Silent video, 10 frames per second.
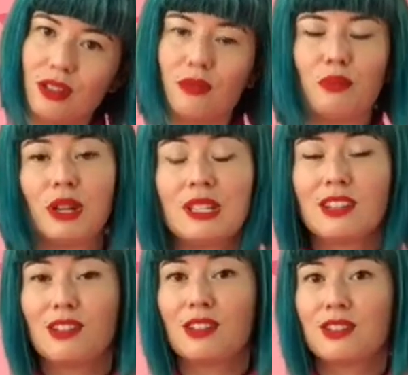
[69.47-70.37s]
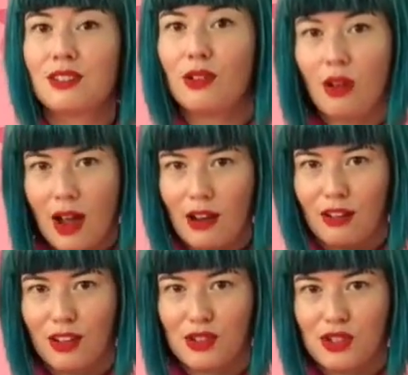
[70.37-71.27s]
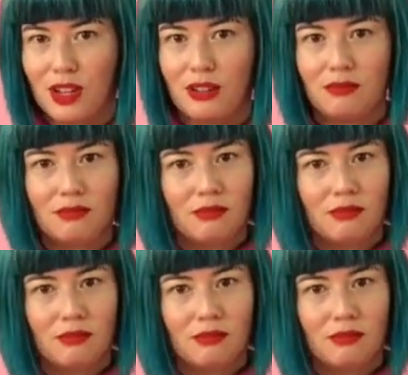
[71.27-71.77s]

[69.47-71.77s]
and print it onto your iron-on sheet.